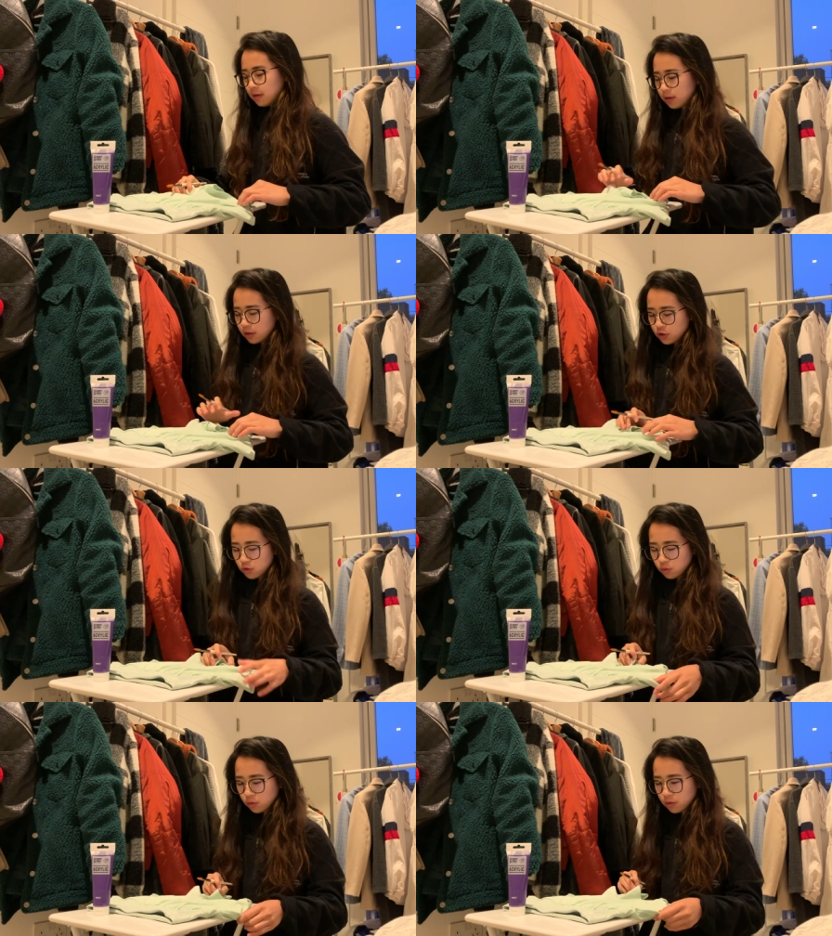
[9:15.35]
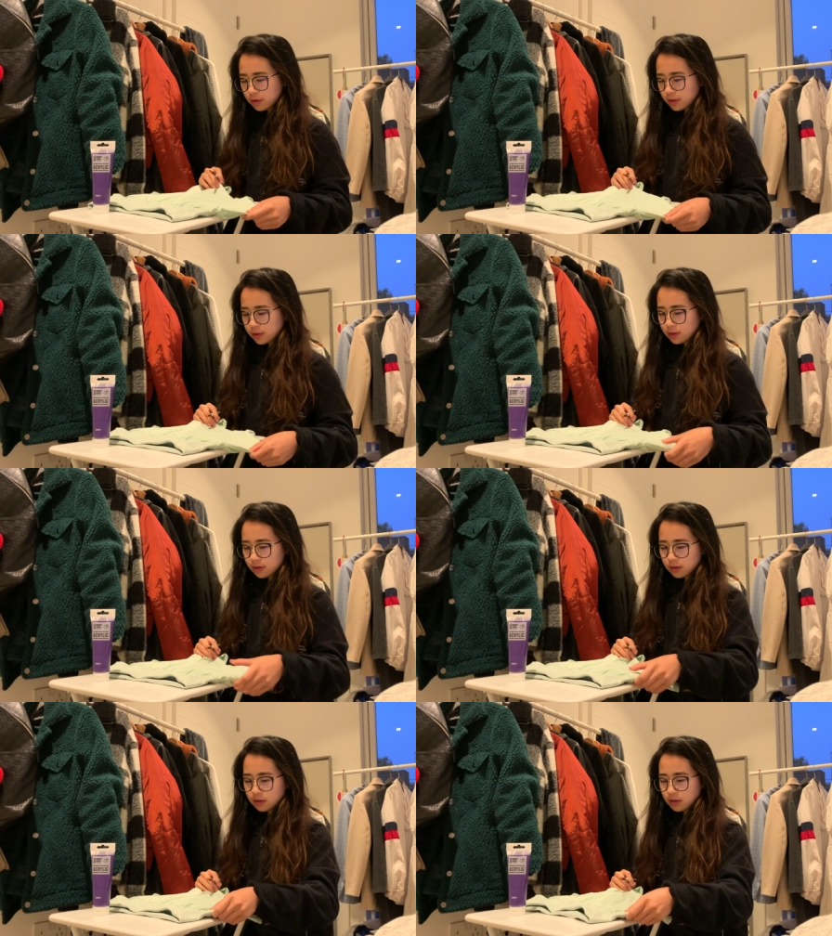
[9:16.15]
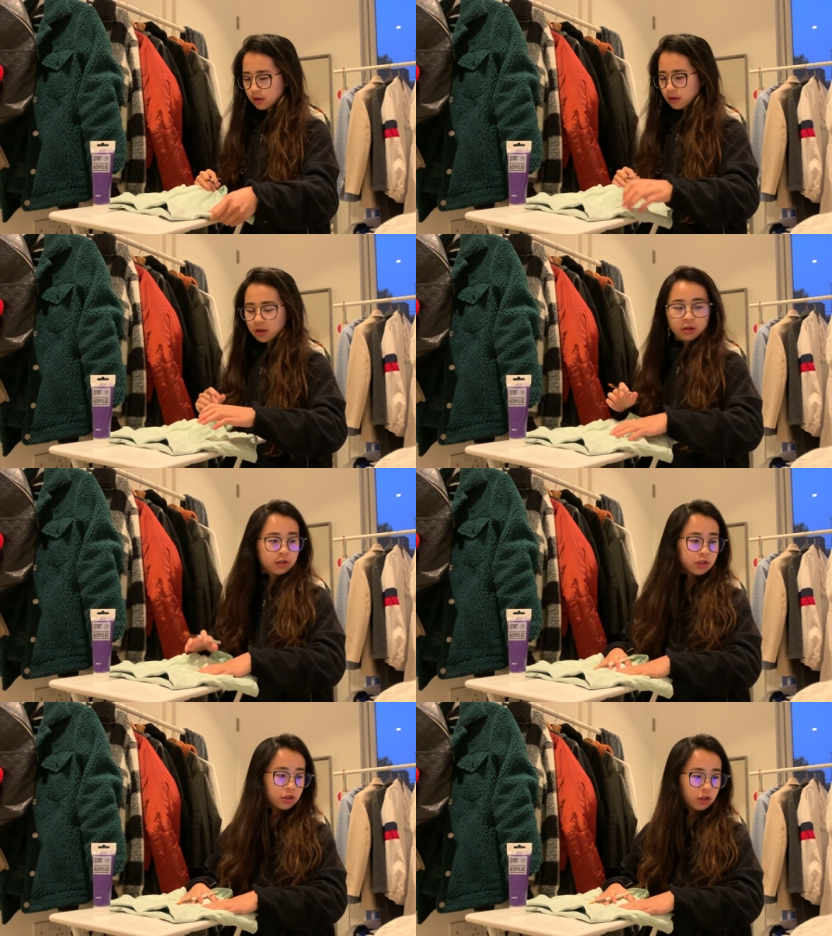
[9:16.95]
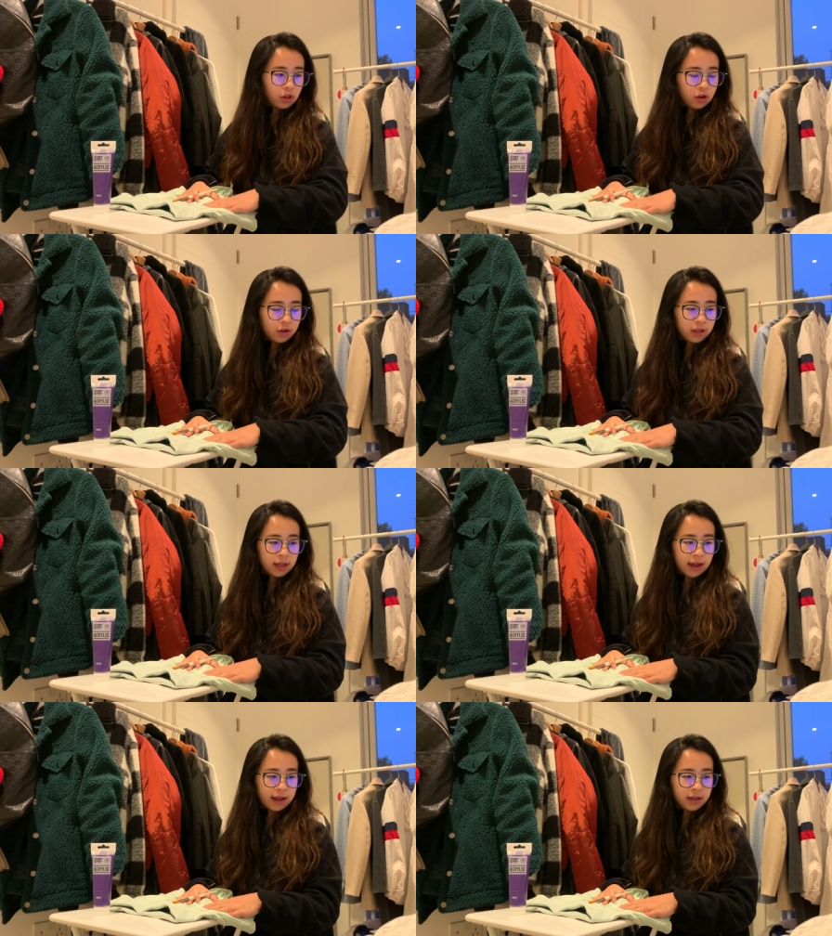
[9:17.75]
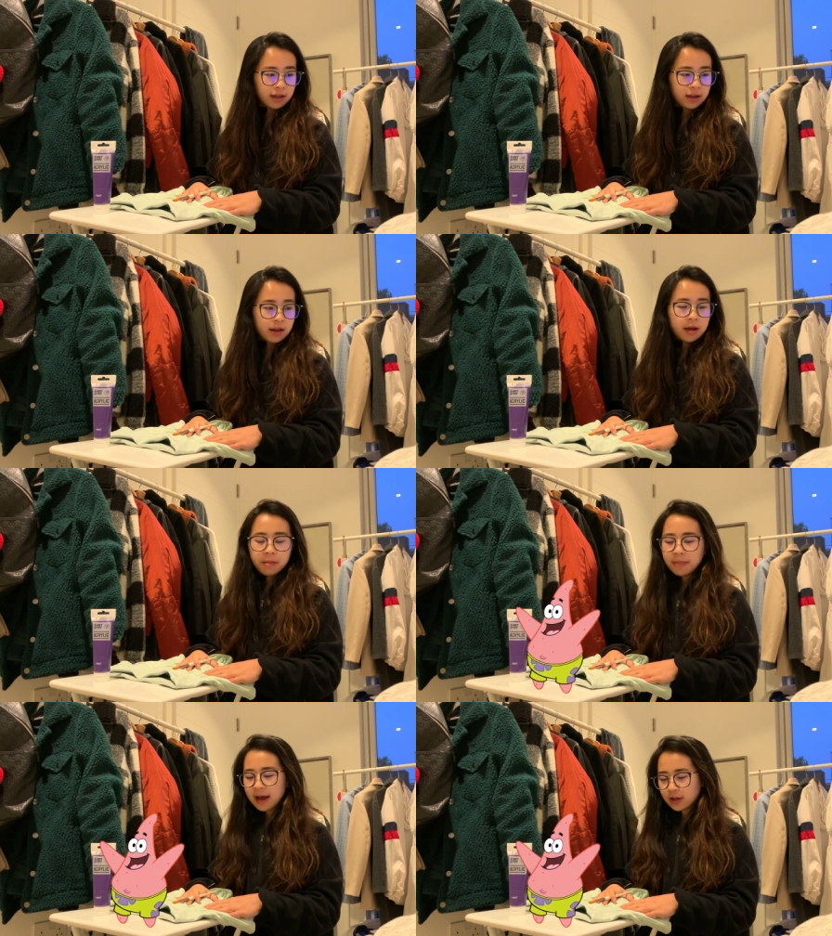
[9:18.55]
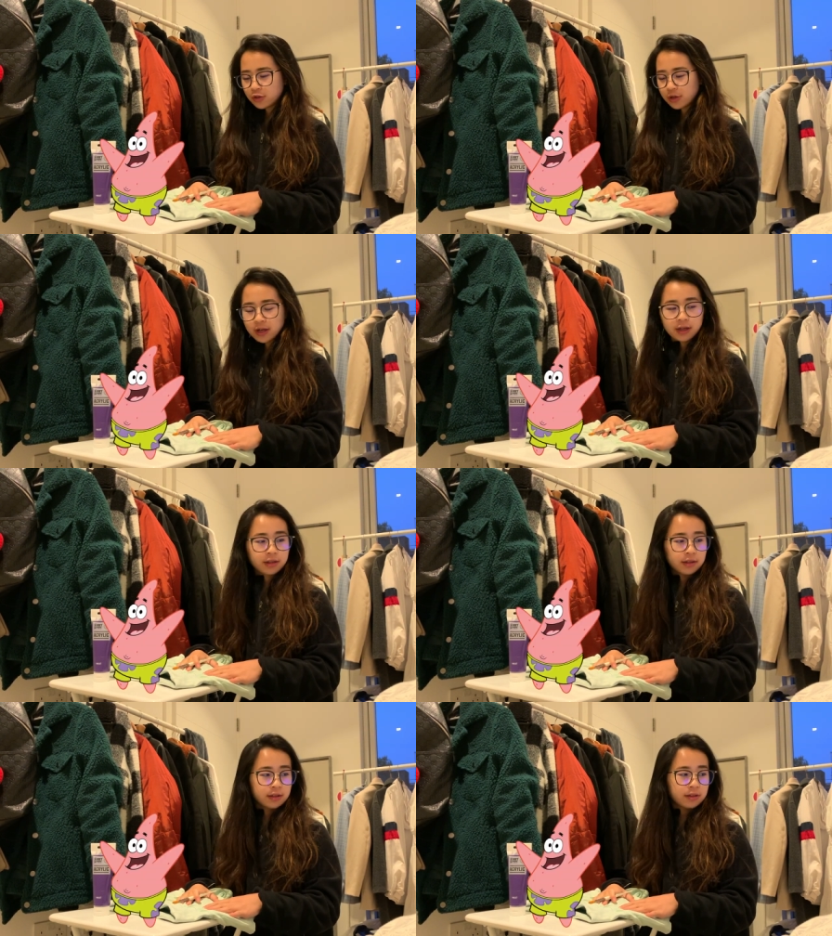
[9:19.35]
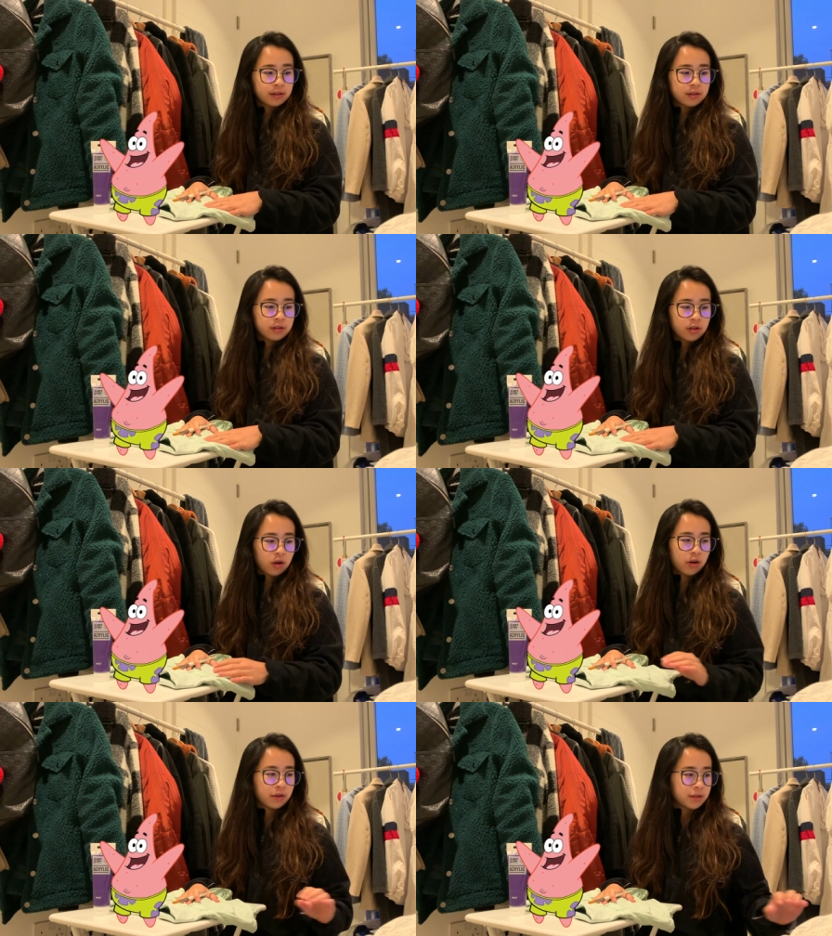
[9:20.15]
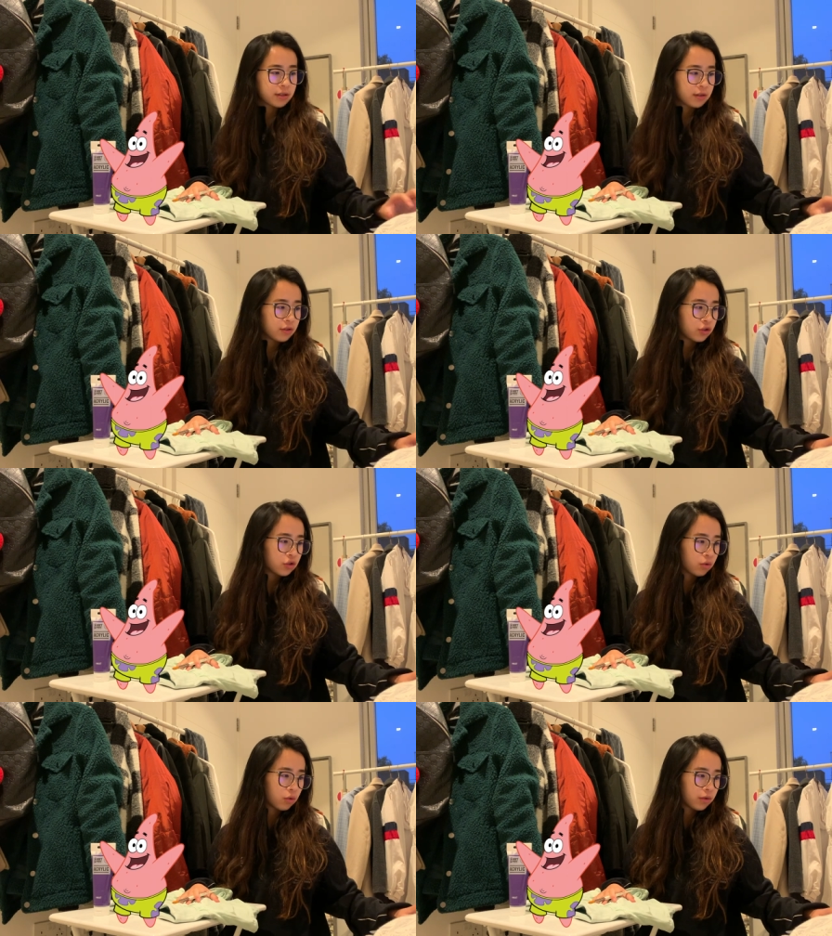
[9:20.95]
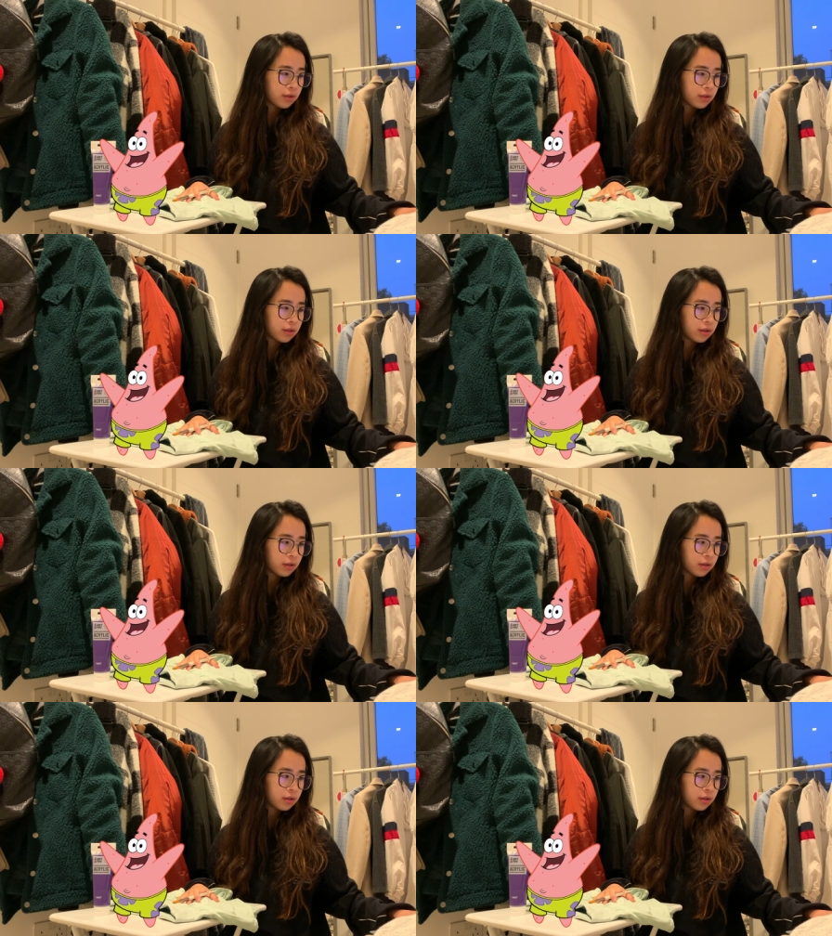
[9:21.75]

the shorts to look like Patrick Star's short.